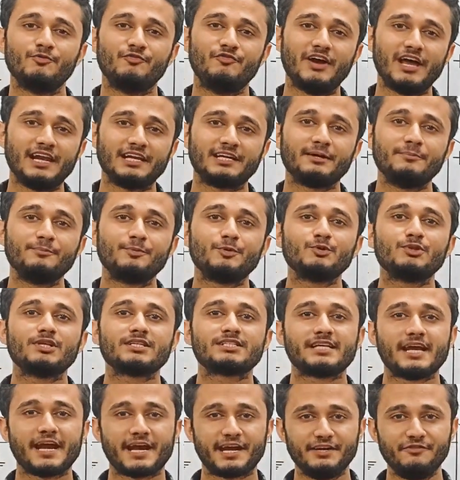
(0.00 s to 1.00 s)
Welcome to
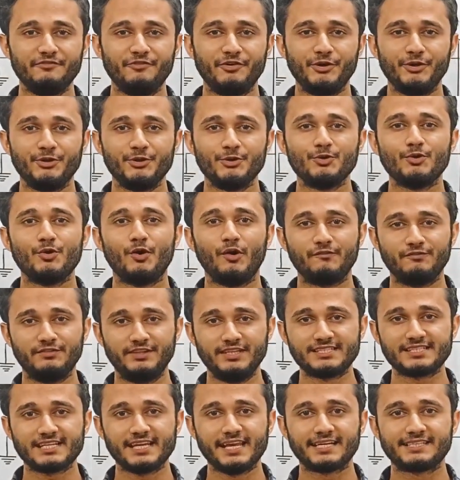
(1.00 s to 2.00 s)
the second video of
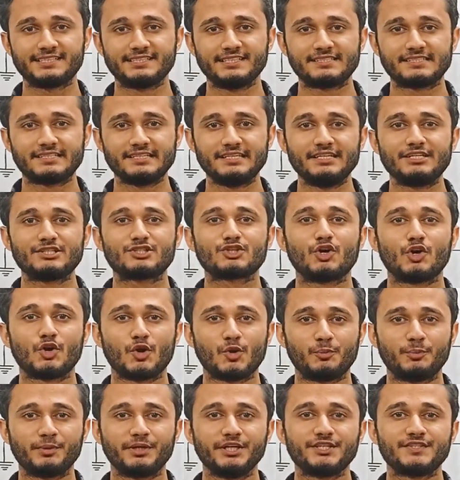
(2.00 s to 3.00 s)
this lecture series on
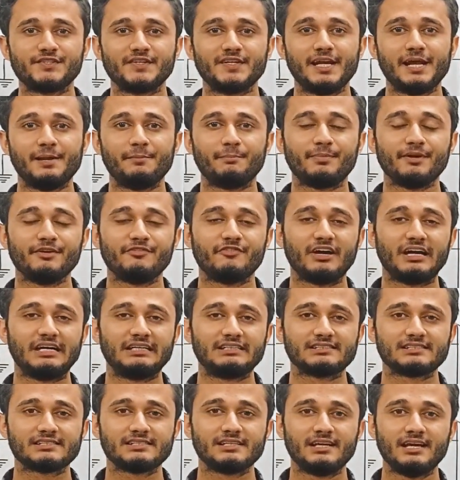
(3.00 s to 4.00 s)
operational
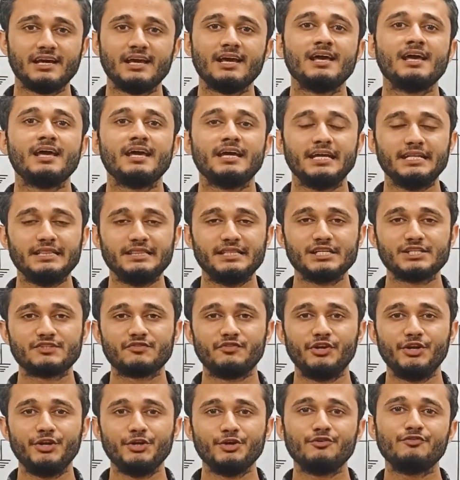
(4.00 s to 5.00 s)
amplifiers. In
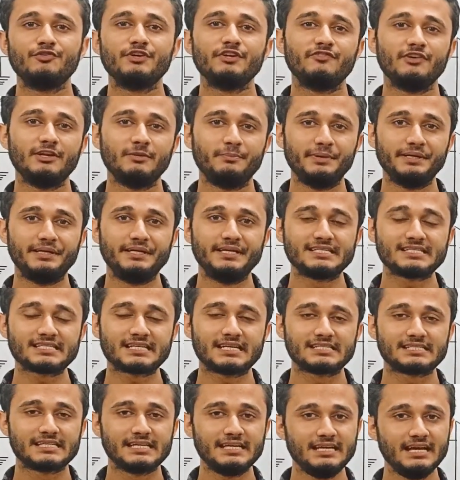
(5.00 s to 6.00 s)
this video, we will be
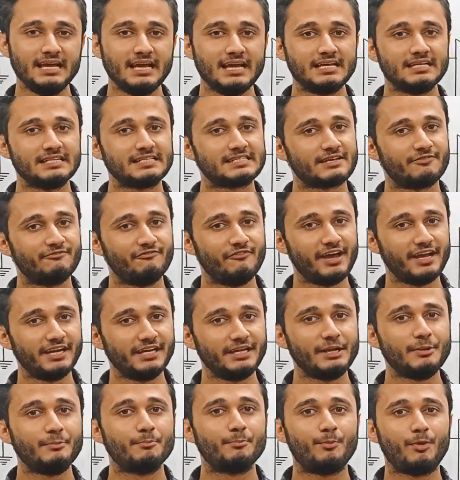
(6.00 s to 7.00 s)
discussing some
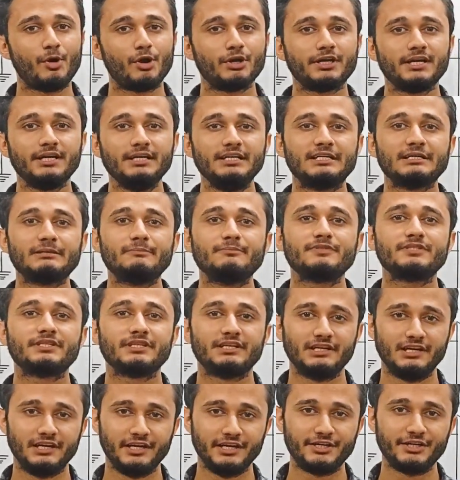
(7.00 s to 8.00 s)
very important terms
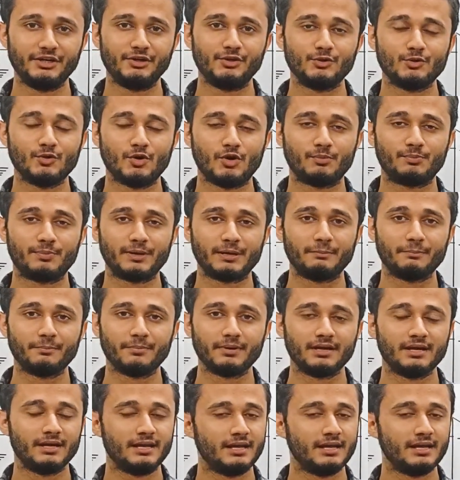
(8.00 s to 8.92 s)
related to op-amp.